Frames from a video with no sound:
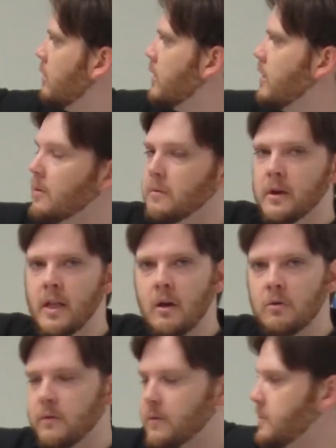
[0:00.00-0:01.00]
You'll see the
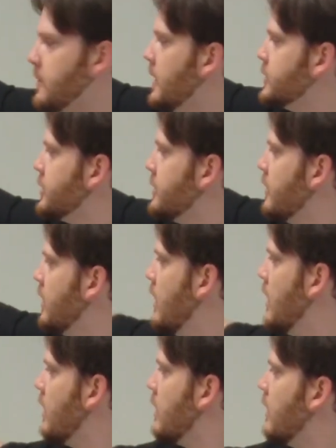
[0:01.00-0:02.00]
readouts for pressure,
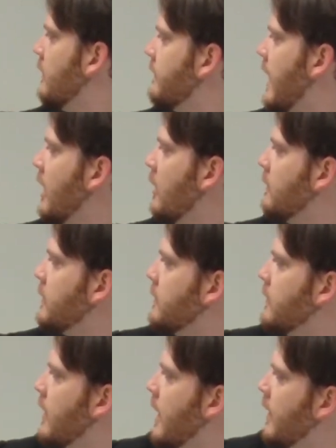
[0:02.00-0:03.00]
valves
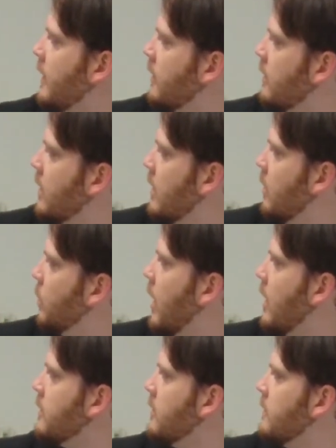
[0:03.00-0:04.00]
for air,
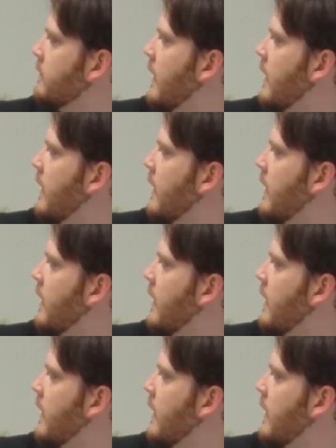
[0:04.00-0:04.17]
water,